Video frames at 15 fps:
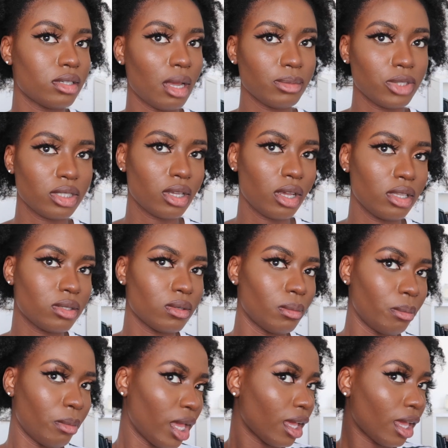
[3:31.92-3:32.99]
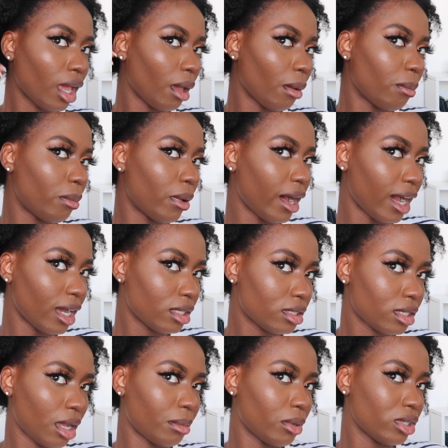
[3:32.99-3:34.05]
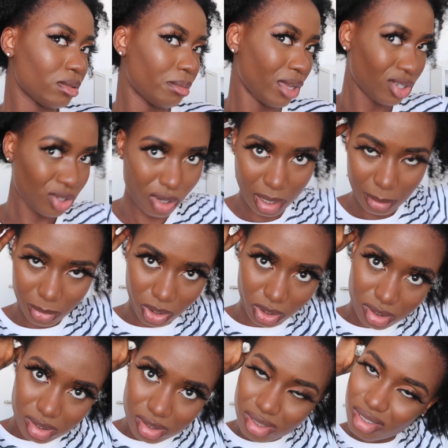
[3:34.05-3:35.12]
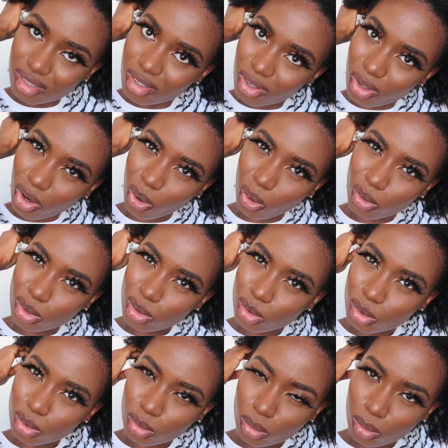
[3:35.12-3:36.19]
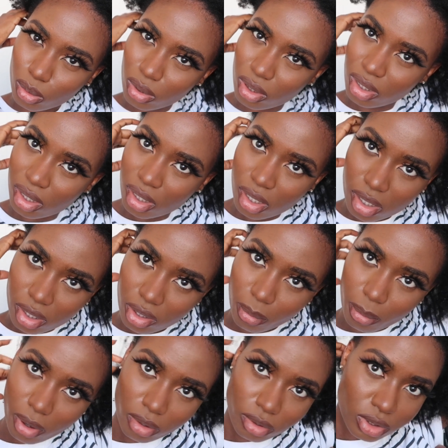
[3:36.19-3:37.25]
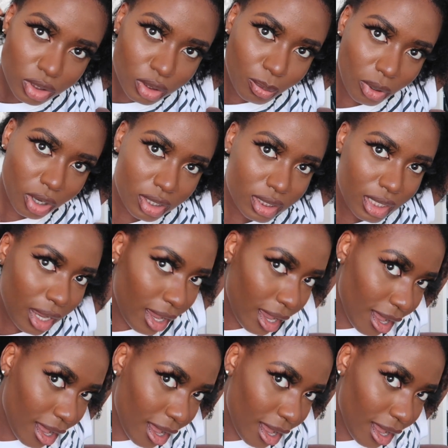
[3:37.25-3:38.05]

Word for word: so i'm just going to make a part i'm going to make sure i'm not close to the bald spots i